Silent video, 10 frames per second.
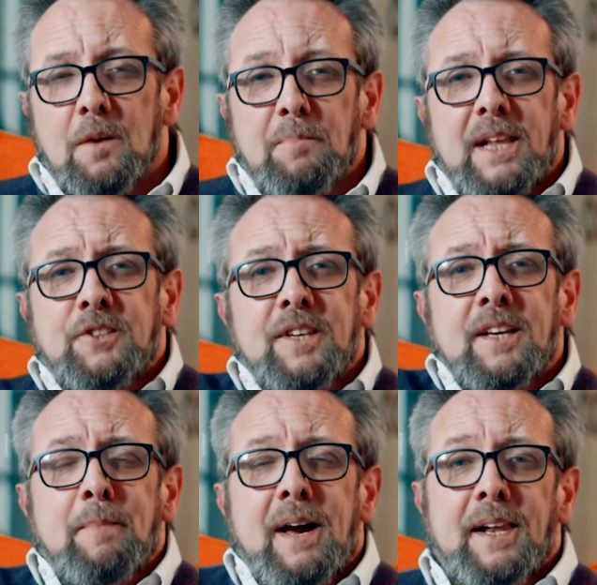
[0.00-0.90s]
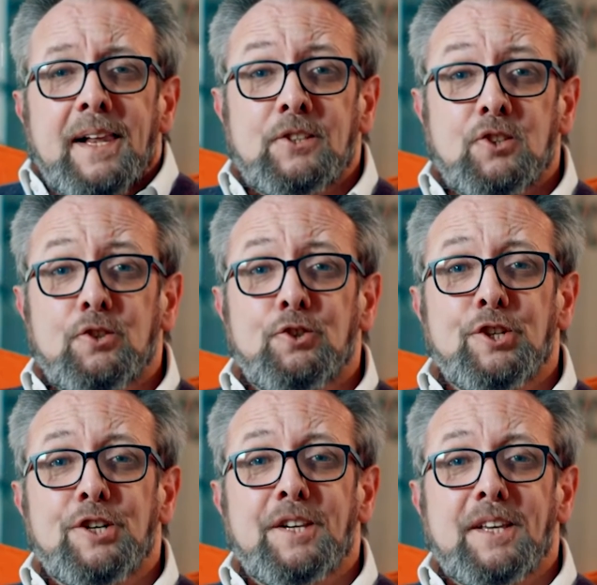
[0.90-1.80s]
But let's think about a lesson
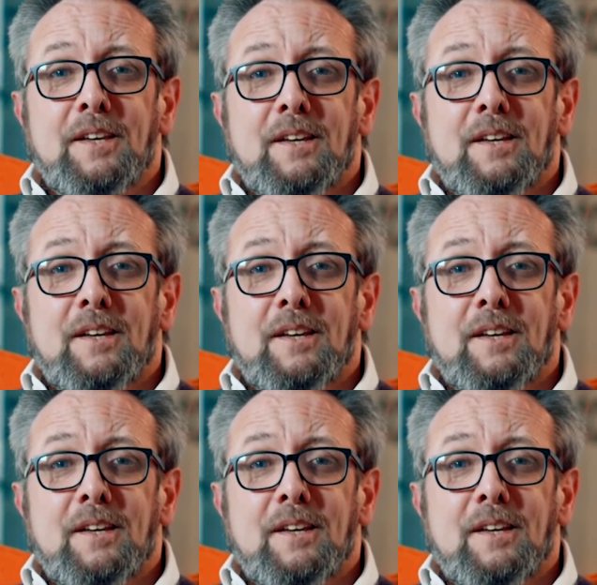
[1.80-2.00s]
journey.